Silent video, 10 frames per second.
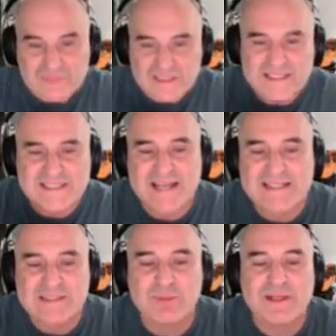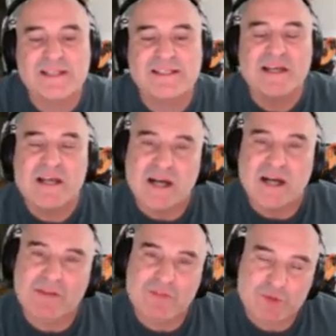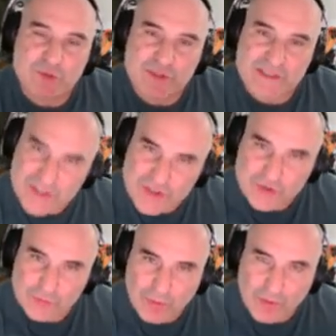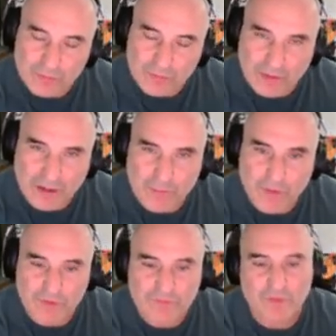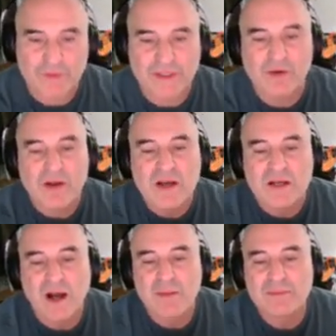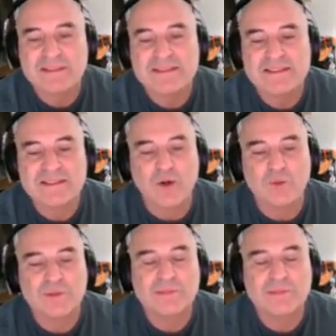It takes the place of the traditional portfolio commonly seen only